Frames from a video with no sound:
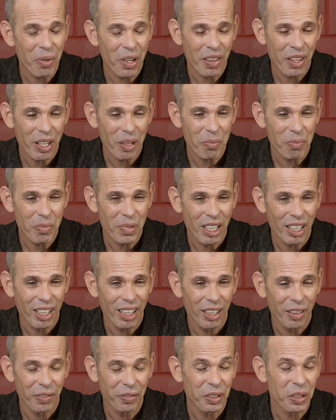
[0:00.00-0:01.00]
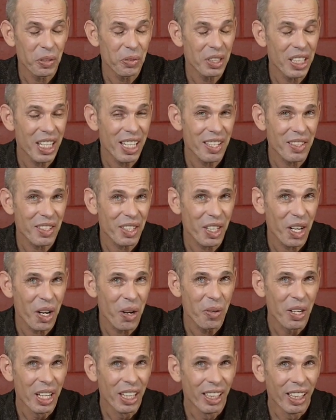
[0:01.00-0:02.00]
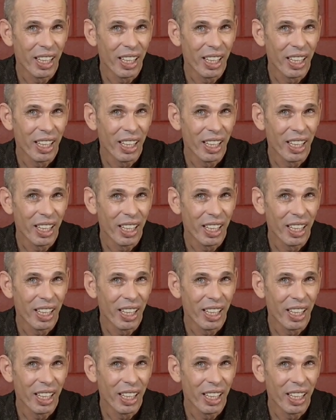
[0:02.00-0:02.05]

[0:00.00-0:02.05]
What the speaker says: with him a few years ago,